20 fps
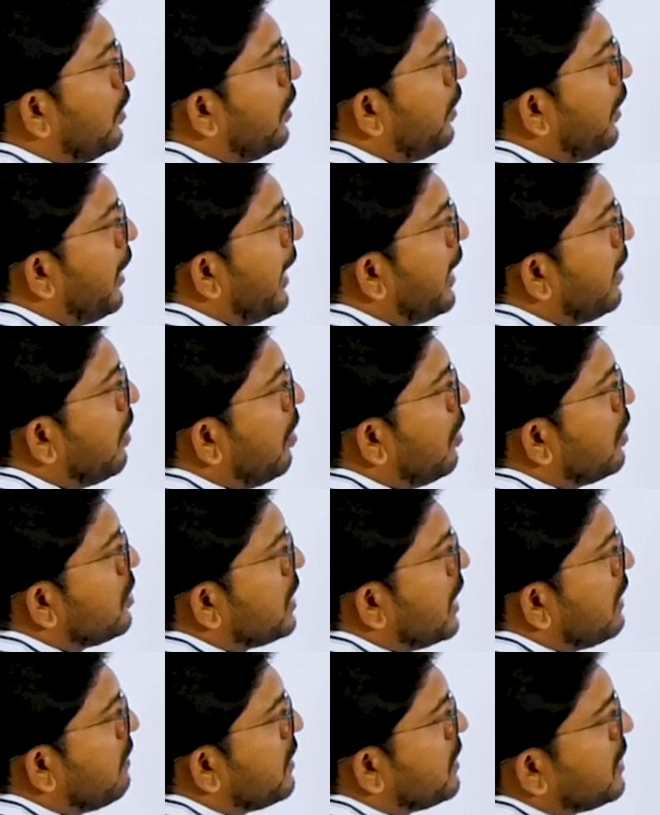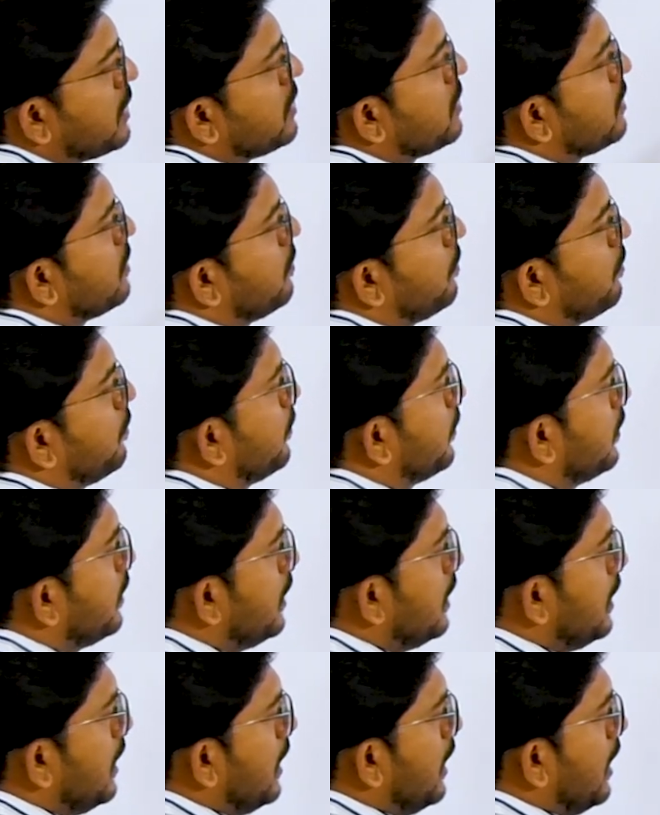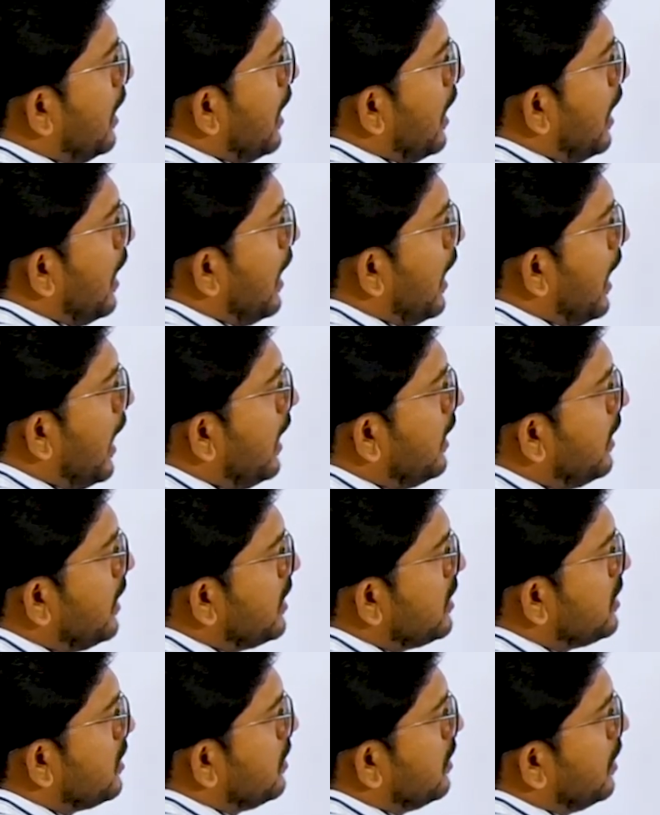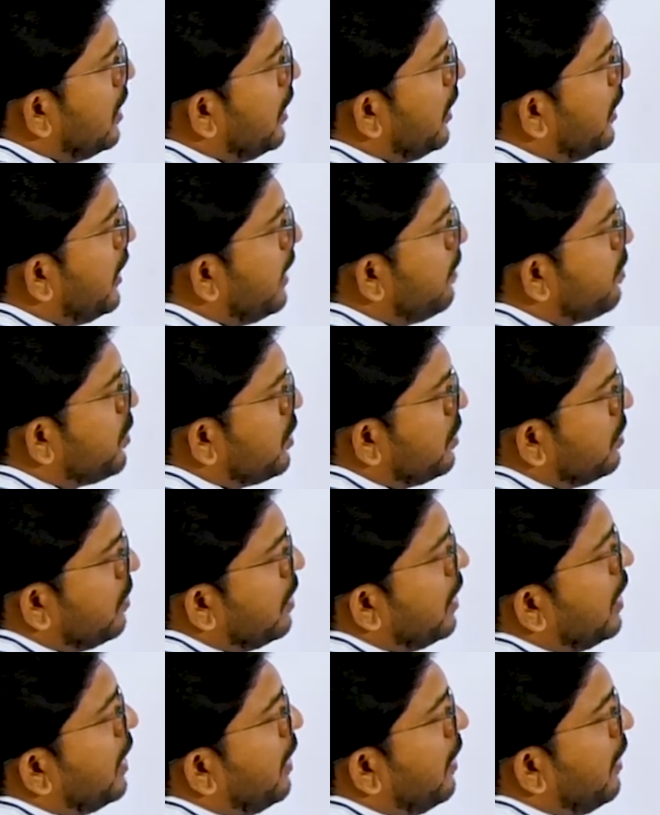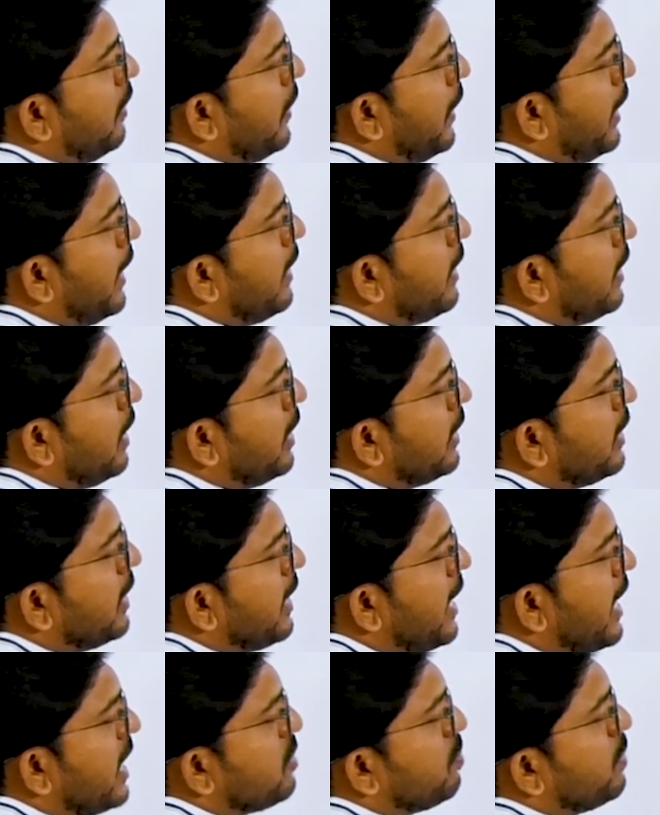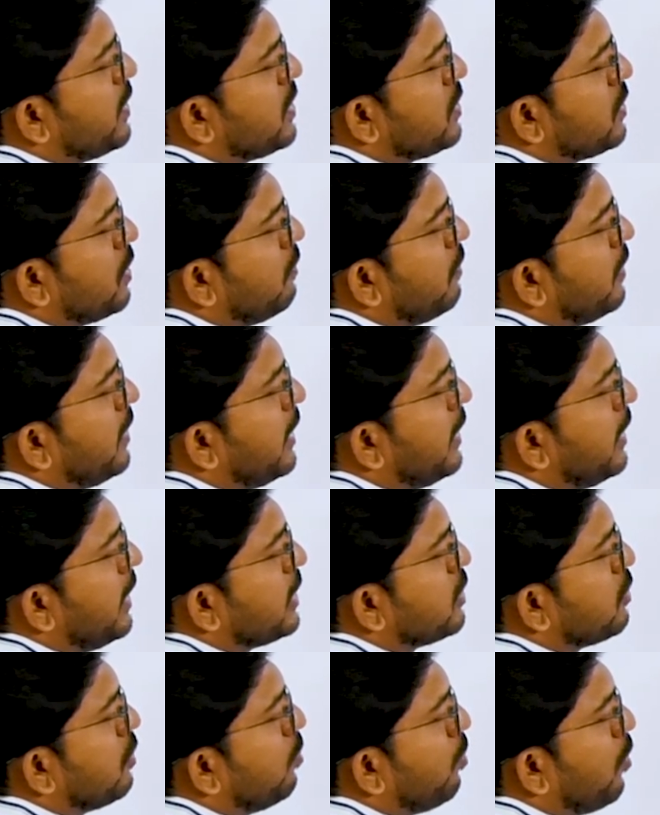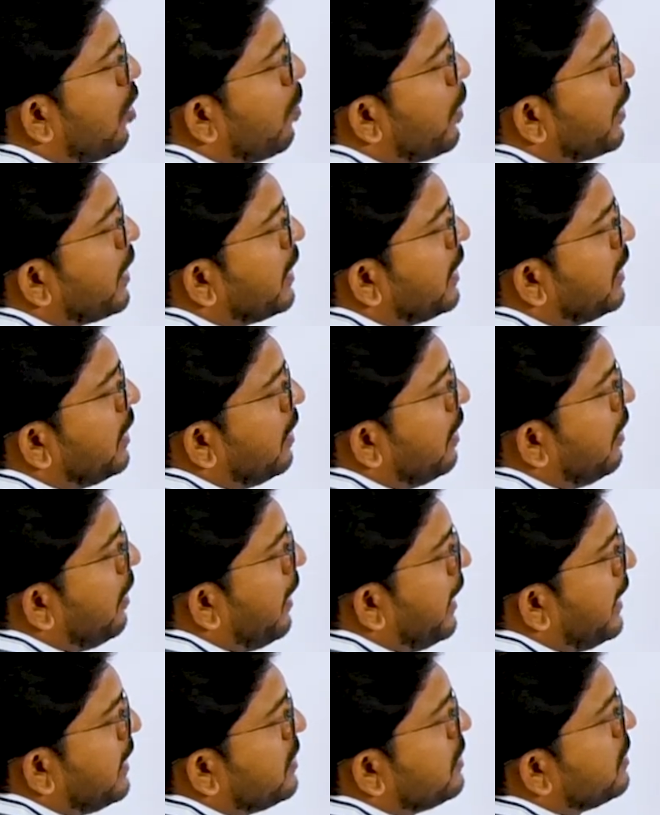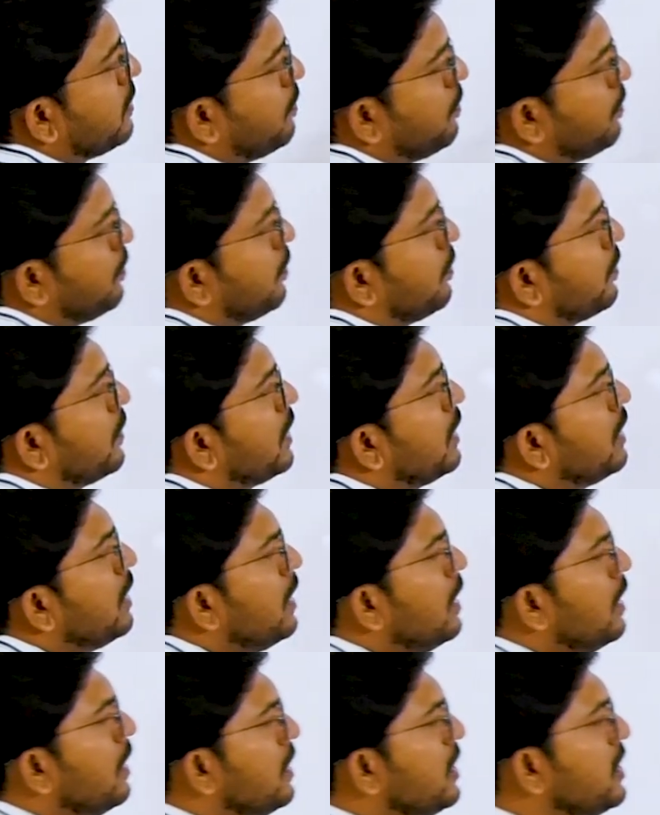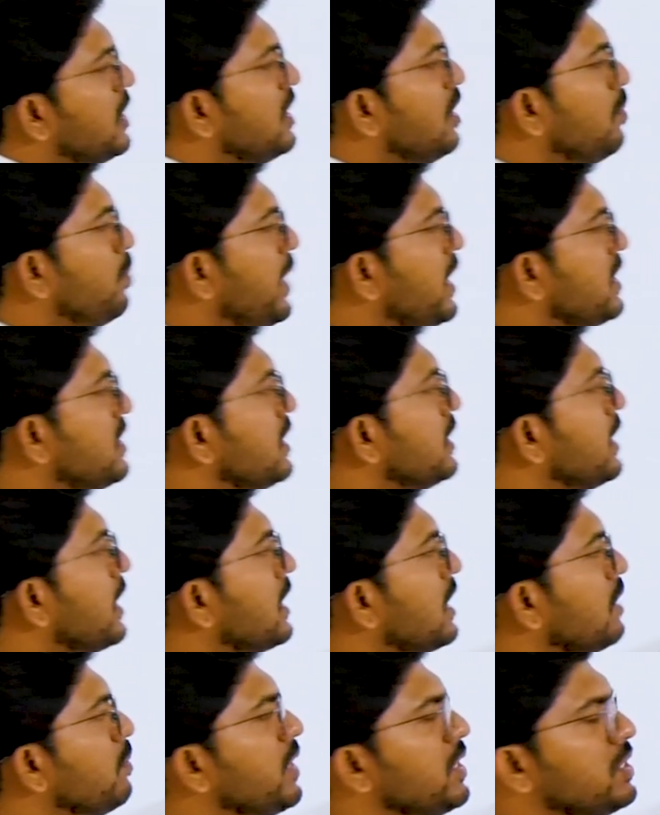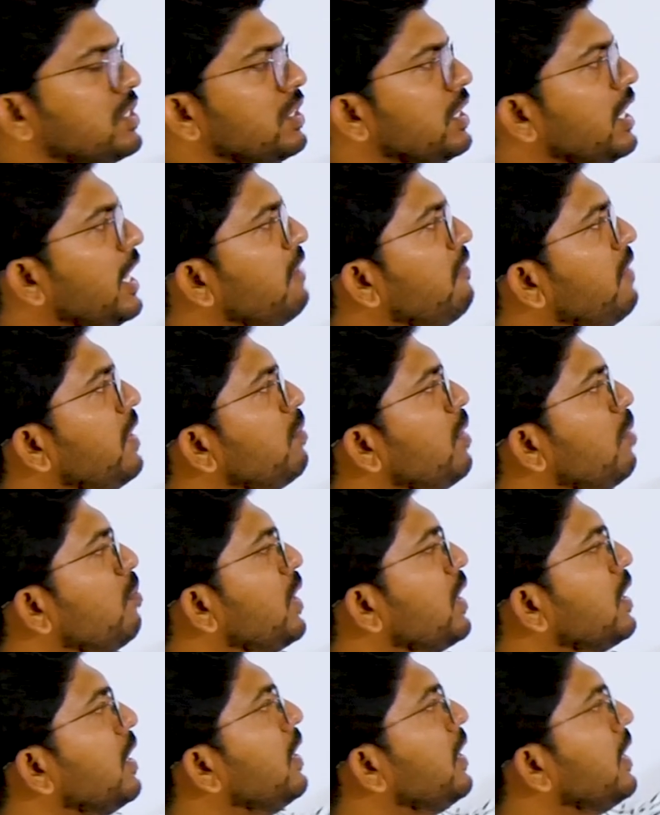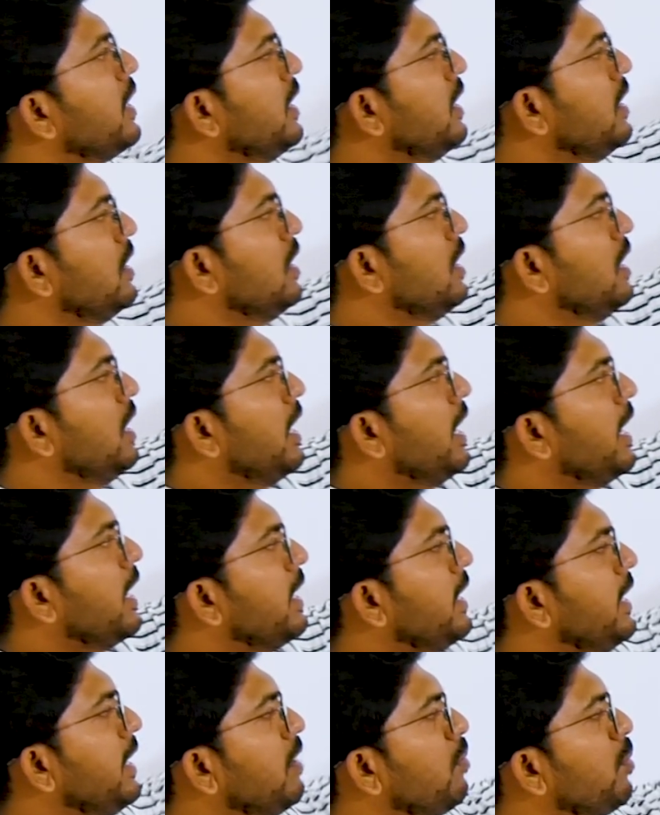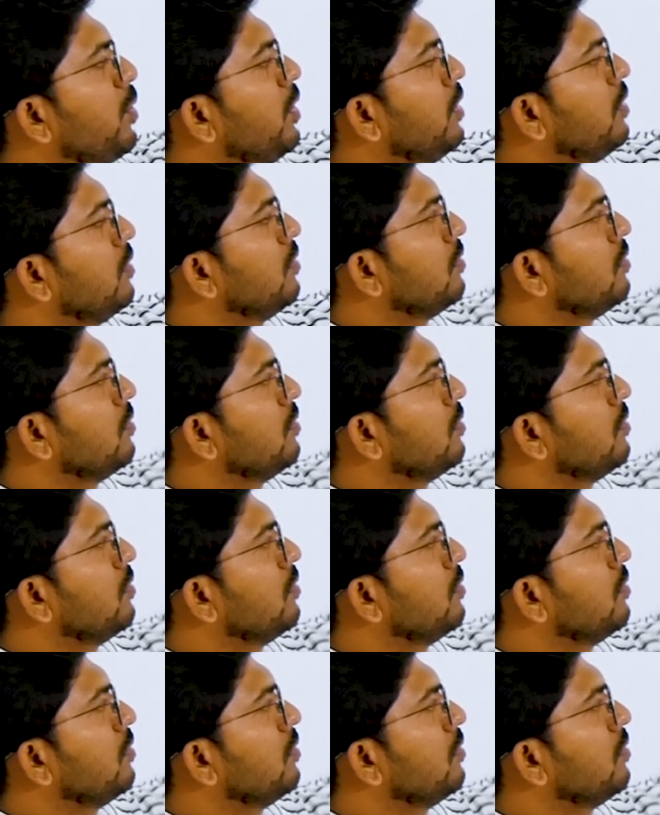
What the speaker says: Trade on Services. Another is TRIPS, Trade Related Aspects of Intellectual Property Rights. These are the basic agreements every member country agreed upon,